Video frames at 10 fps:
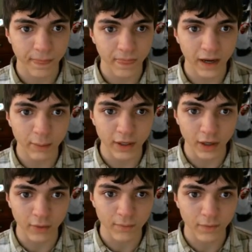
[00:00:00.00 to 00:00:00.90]
There we
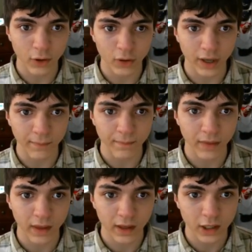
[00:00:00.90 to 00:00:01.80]
go. Okay.
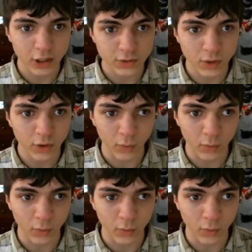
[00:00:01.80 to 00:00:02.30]
Here's what we